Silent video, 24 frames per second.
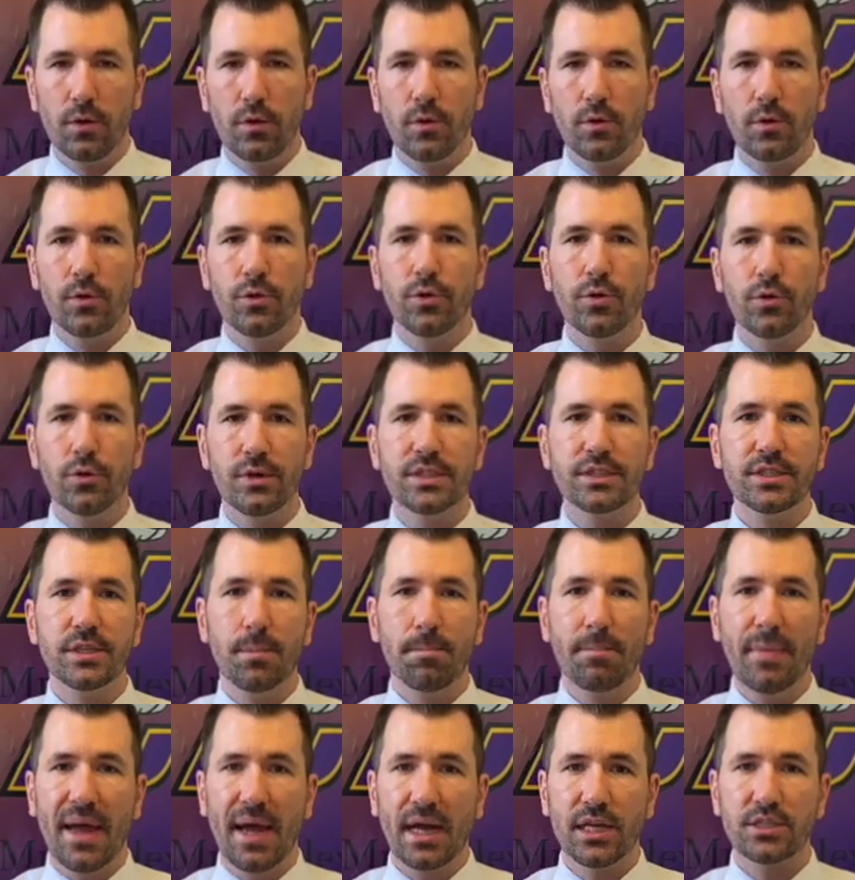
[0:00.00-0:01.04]
There is a
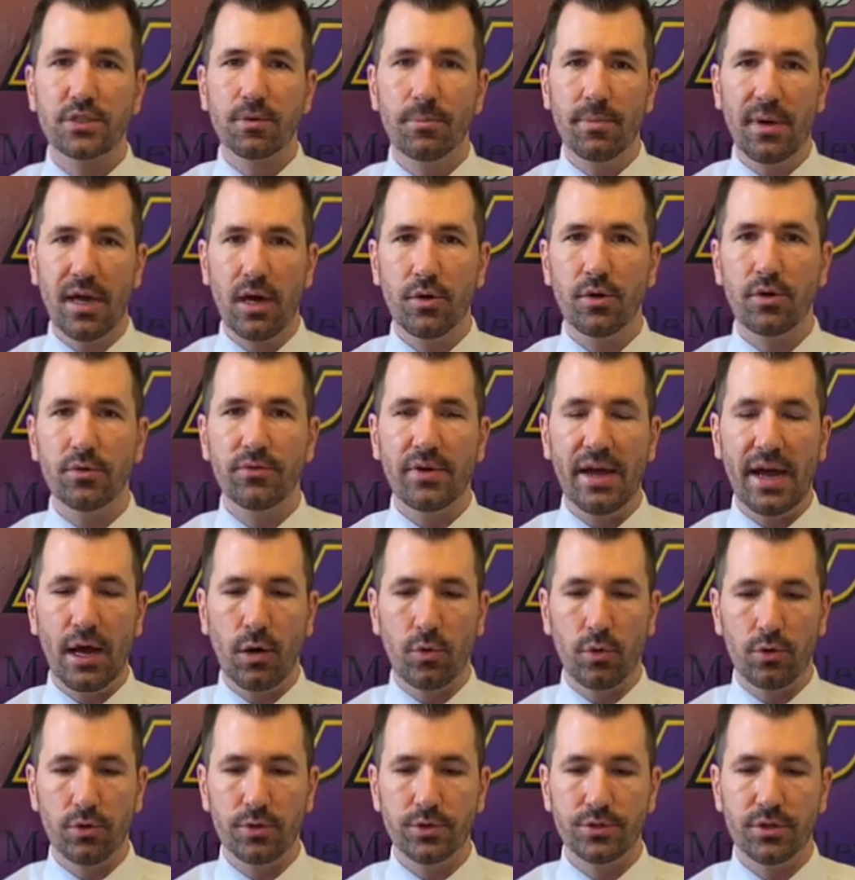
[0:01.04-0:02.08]
max amount of
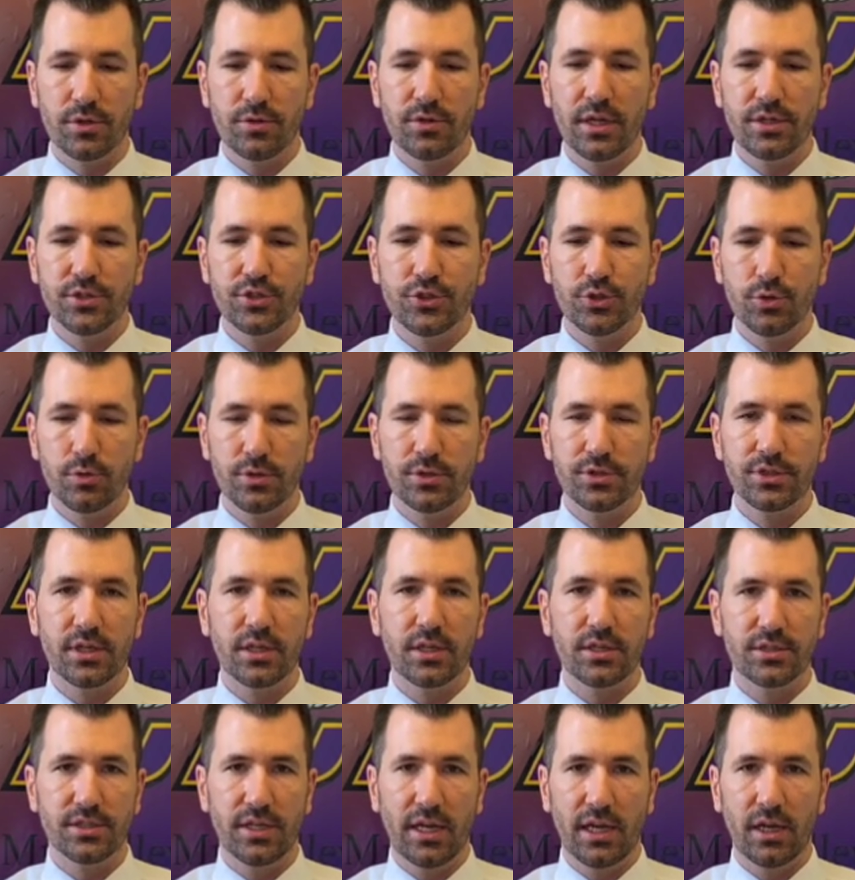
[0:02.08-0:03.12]
hours that students
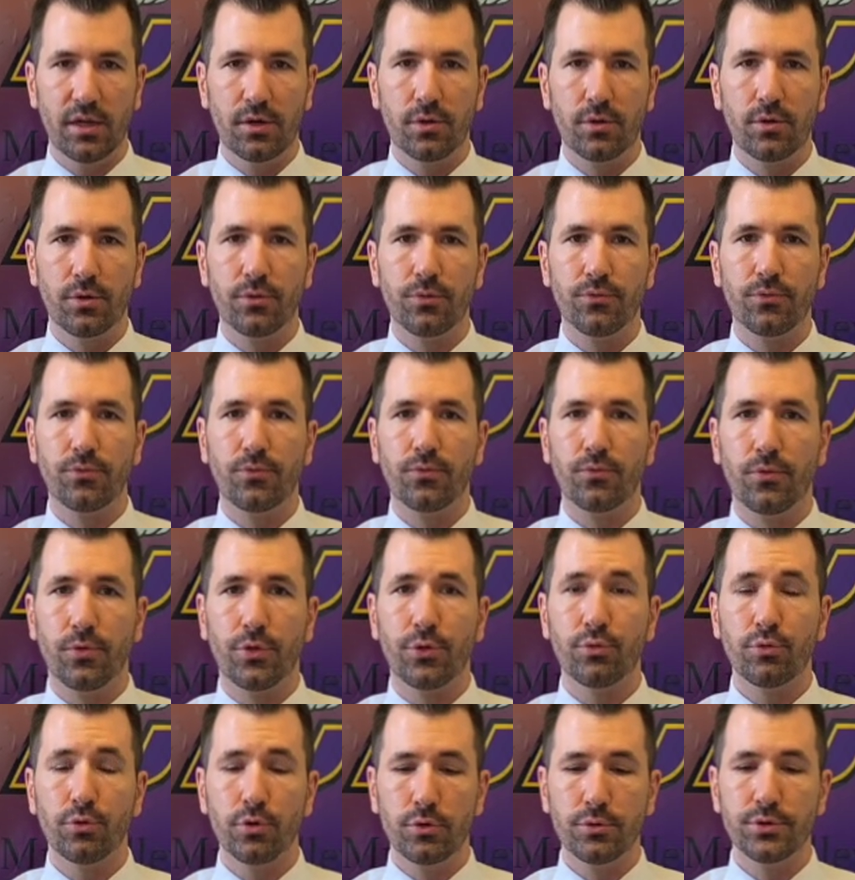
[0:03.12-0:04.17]
can take
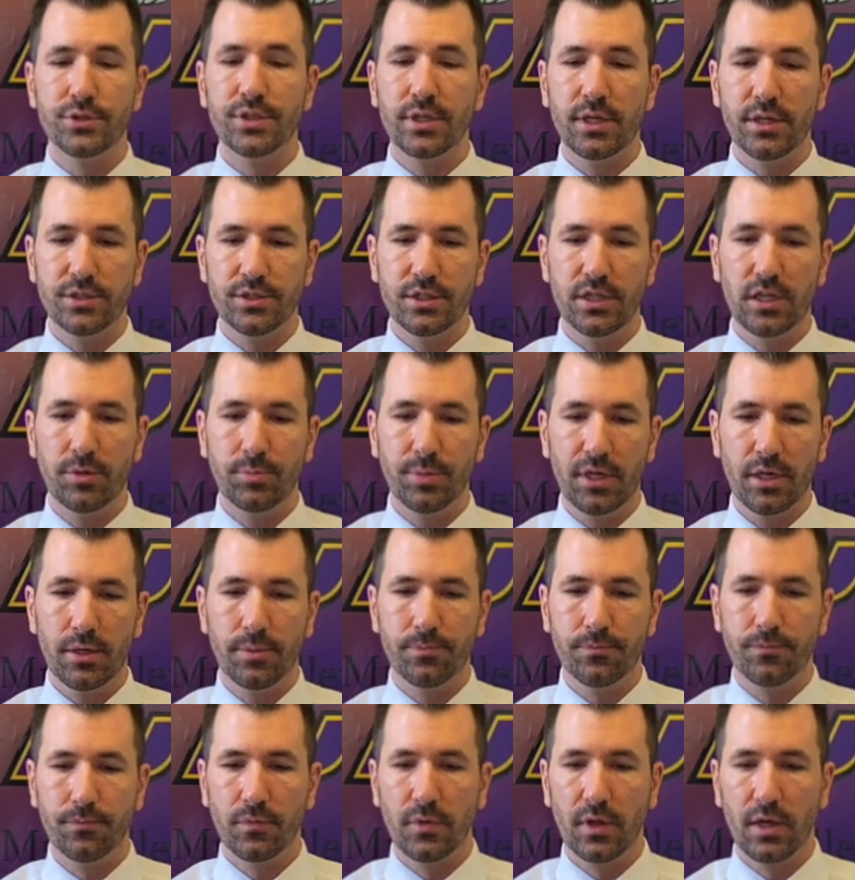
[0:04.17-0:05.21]
through CCP,
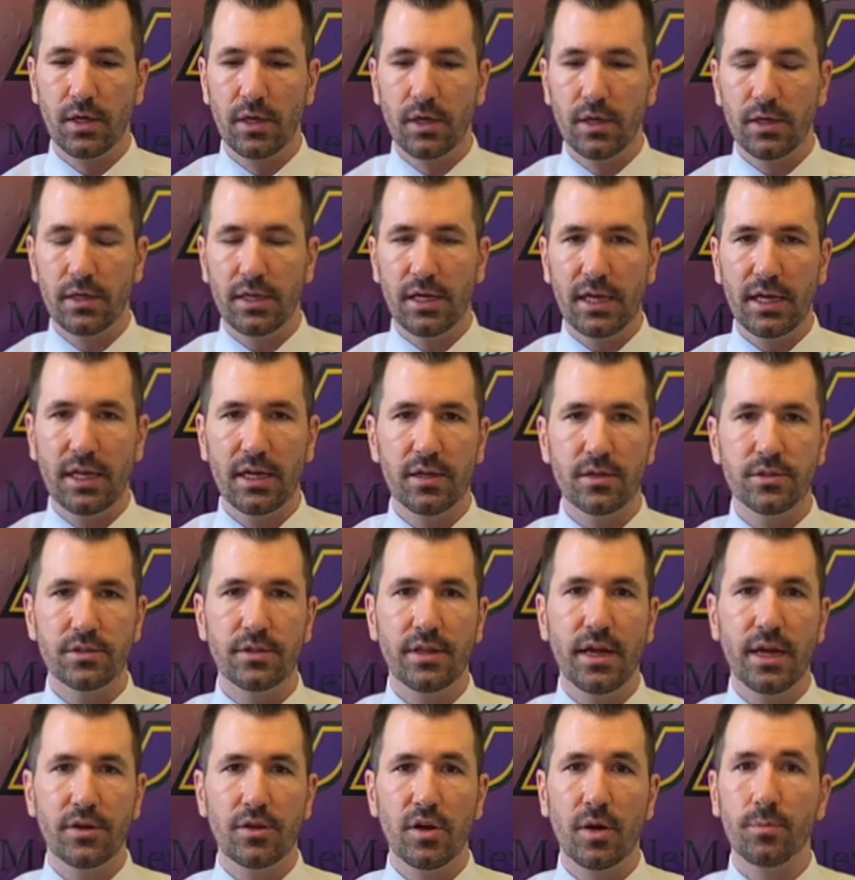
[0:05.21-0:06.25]
and
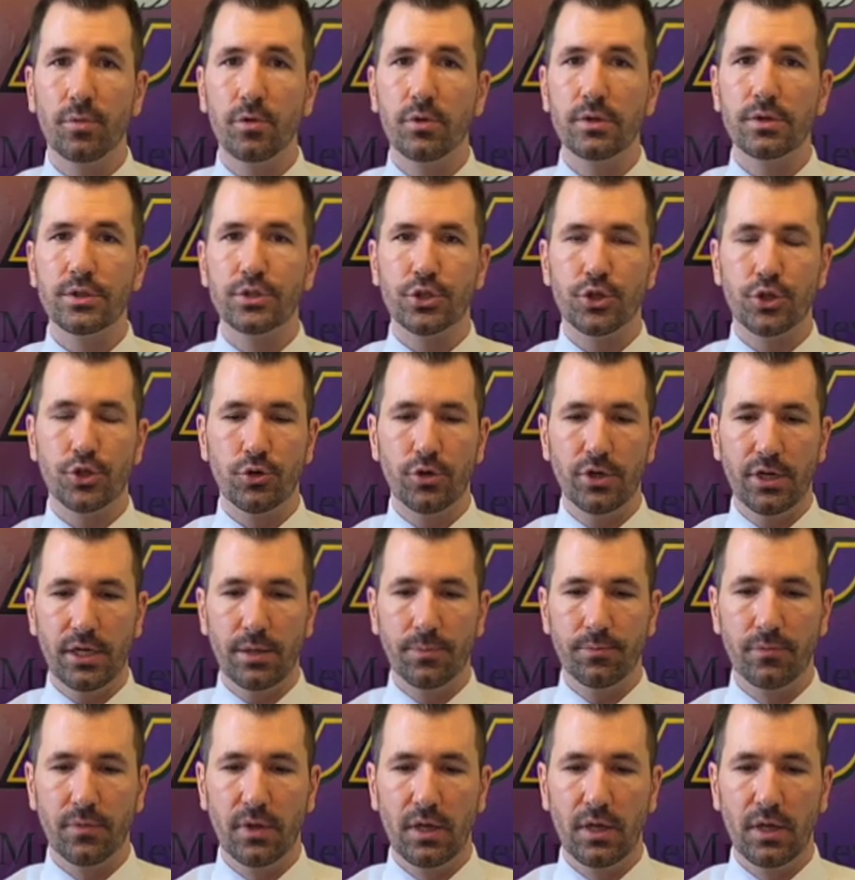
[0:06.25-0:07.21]
that number is 30.